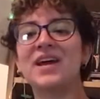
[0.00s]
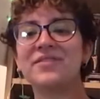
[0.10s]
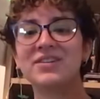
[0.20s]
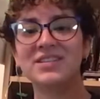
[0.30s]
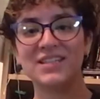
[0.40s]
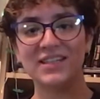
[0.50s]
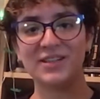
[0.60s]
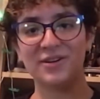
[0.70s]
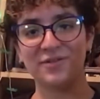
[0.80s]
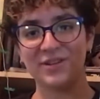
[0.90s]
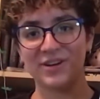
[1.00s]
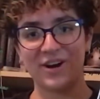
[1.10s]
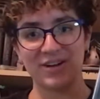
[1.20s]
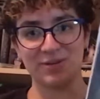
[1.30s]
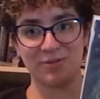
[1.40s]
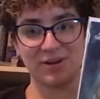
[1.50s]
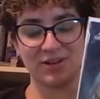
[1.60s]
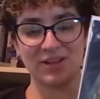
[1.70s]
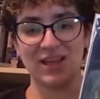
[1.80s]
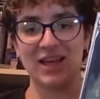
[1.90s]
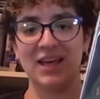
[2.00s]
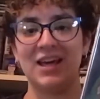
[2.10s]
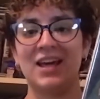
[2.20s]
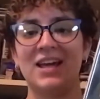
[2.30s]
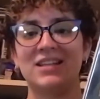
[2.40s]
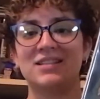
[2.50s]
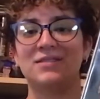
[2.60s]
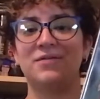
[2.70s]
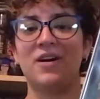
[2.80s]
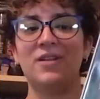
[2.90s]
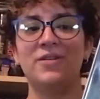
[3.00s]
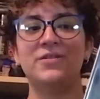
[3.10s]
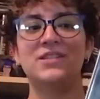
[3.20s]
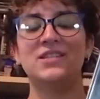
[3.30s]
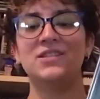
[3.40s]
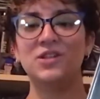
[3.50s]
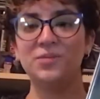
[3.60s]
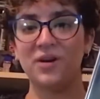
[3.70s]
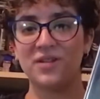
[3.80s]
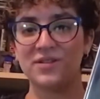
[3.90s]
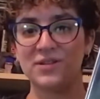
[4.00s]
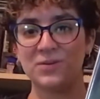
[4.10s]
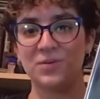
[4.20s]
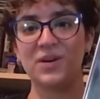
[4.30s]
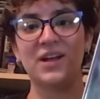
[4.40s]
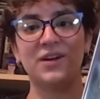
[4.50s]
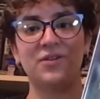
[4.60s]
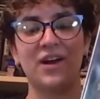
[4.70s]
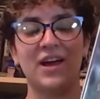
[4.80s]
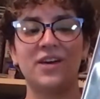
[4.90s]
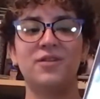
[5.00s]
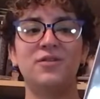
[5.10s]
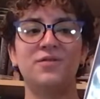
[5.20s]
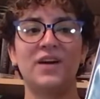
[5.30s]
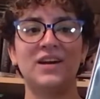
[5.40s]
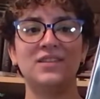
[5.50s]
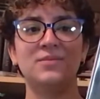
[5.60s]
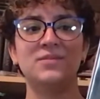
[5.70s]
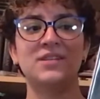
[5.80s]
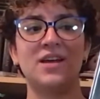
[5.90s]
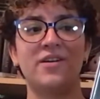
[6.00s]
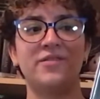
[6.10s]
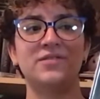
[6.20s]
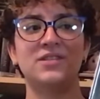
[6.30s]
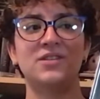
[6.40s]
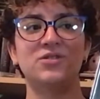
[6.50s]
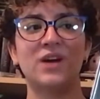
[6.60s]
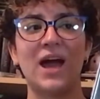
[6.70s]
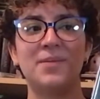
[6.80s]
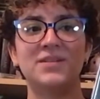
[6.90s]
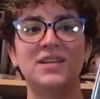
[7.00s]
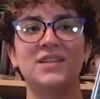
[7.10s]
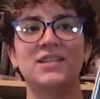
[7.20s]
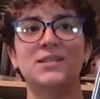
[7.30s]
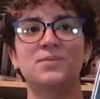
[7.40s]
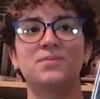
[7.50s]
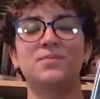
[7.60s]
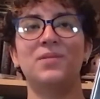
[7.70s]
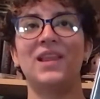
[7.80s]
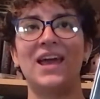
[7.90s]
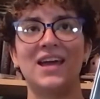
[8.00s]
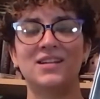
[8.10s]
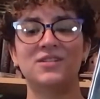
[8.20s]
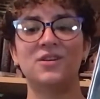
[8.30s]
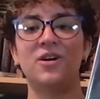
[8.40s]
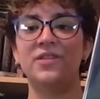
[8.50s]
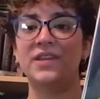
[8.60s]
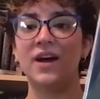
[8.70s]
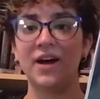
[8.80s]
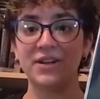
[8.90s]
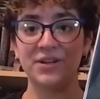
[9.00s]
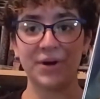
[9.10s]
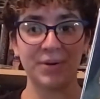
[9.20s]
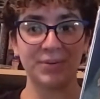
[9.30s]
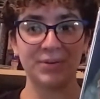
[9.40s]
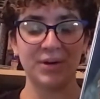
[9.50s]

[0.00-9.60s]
seen Over the Garden Wall, it follows these two brothers, Wirt and Greg, who find themselves trapped in this land called the Unknown,